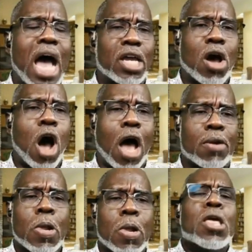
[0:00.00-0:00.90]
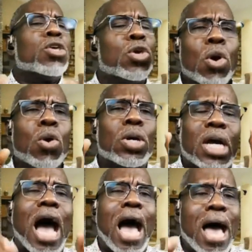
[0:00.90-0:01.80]
God, you've
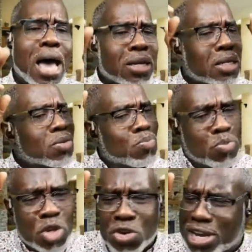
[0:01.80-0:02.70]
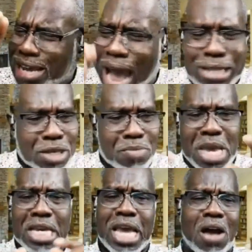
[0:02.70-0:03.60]
got to be
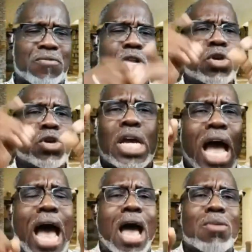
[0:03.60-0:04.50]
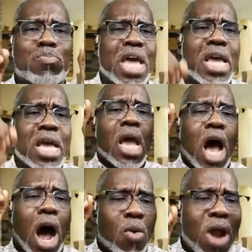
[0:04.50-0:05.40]
careful. You can't be
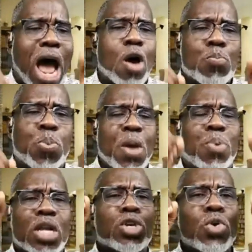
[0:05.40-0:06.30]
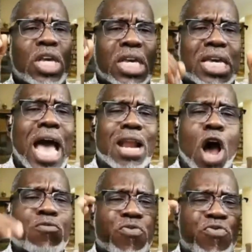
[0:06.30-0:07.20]
around people. You cannot
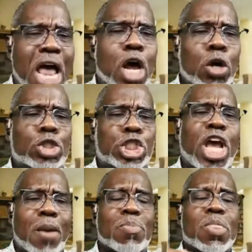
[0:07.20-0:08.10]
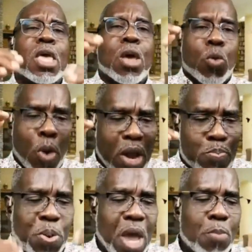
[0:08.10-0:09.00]
fellowship with
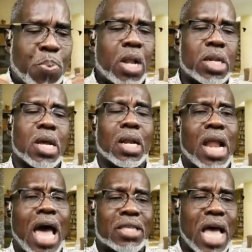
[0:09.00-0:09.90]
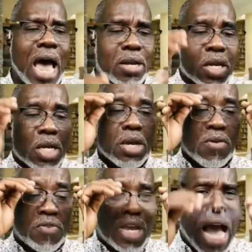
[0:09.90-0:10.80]
people like that.
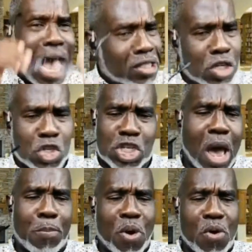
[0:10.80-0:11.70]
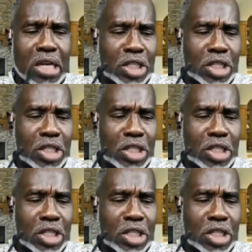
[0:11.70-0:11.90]
You've got to separate